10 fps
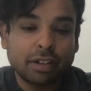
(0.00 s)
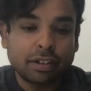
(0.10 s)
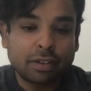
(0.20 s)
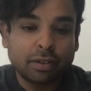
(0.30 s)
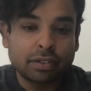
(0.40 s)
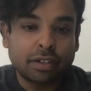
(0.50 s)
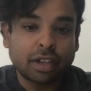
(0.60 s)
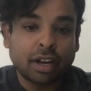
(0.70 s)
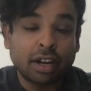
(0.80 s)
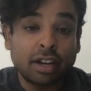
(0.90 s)
users
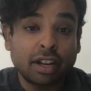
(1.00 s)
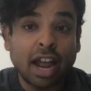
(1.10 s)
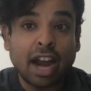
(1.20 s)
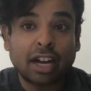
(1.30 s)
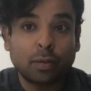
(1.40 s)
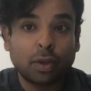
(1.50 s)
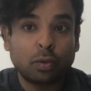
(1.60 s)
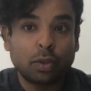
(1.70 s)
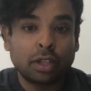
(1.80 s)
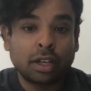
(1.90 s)
can interact with
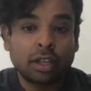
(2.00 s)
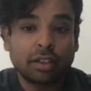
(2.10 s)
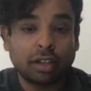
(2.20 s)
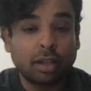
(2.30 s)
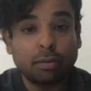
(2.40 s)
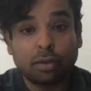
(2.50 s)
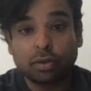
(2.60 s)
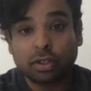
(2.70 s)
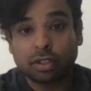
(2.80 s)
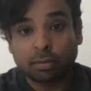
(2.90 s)
within three to
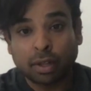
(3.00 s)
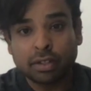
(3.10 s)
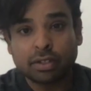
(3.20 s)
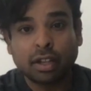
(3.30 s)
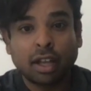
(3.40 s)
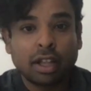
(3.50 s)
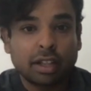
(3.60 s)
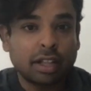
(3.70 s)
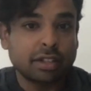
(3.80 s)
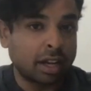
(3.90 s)
six months?
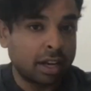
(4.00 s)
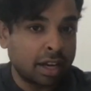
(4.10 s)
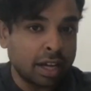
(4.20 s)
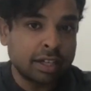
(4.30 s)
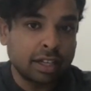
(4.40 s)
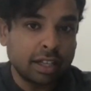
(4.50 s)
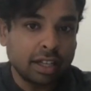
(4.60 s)
That's unlikely.